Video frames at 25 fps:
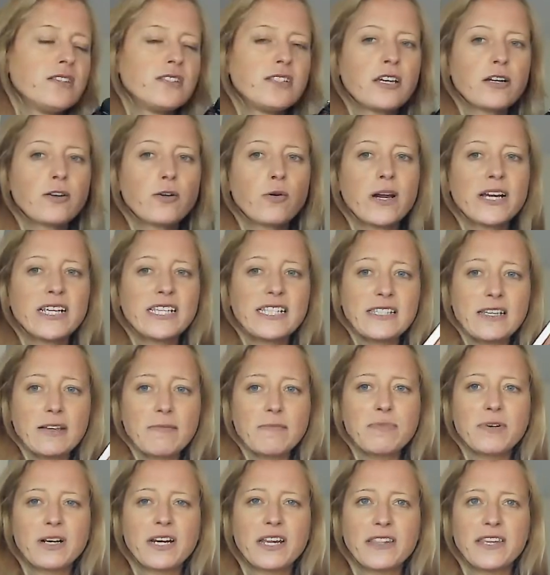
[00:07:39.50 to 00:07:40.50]
Quite
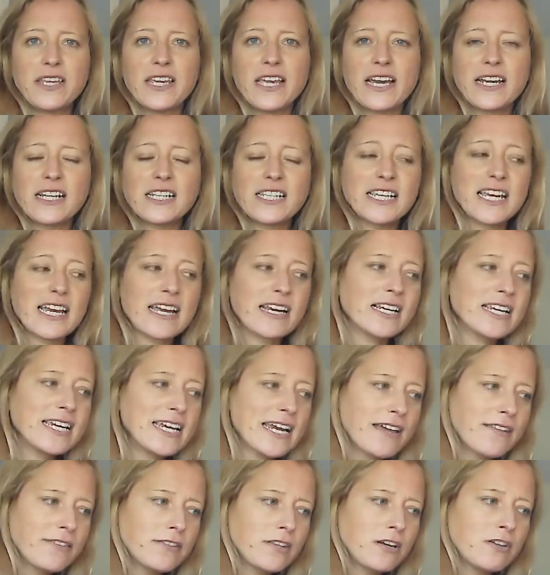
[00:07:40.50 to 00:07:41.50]
simple at the end. Again,
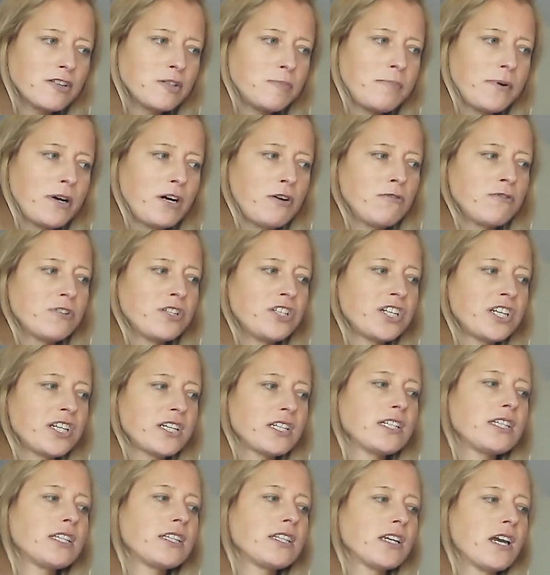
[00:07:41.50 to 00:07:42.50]
get those
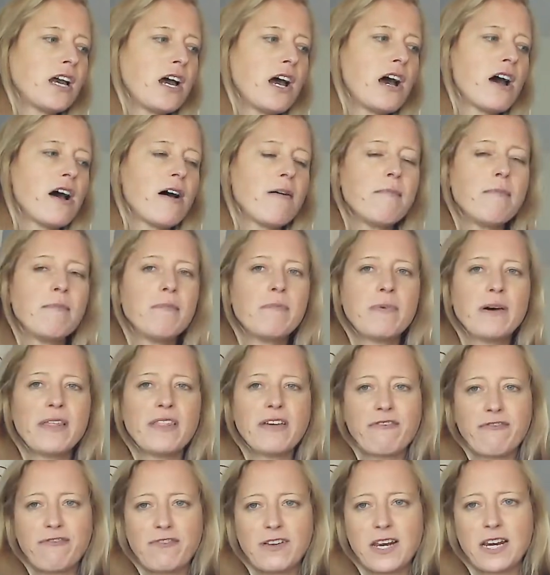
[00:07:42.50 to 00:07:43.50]
bulges, but they're
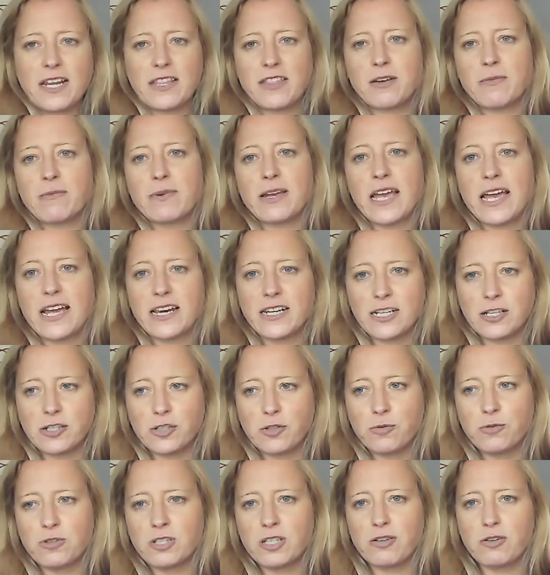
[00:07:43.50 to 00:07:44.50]
feeling that we're heading
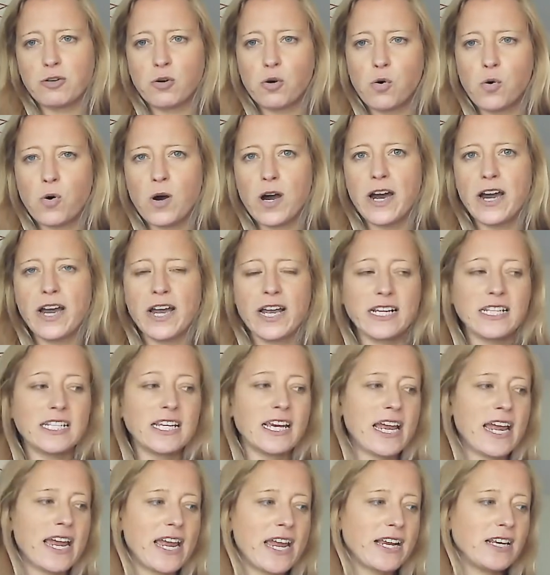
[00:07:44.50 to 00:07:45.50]
towards a quiet
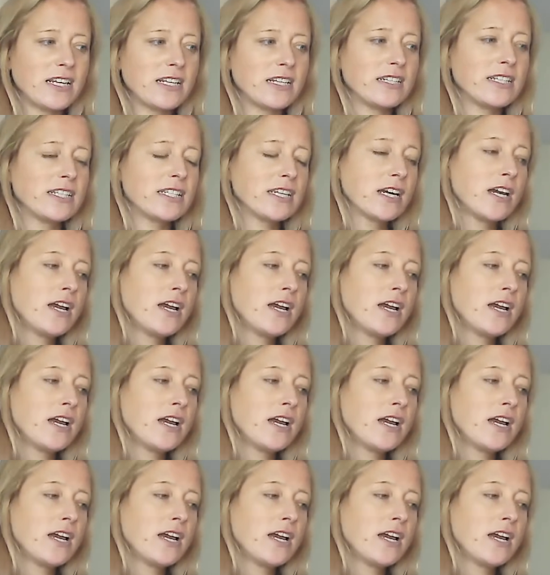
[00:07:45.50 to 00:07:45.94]
end.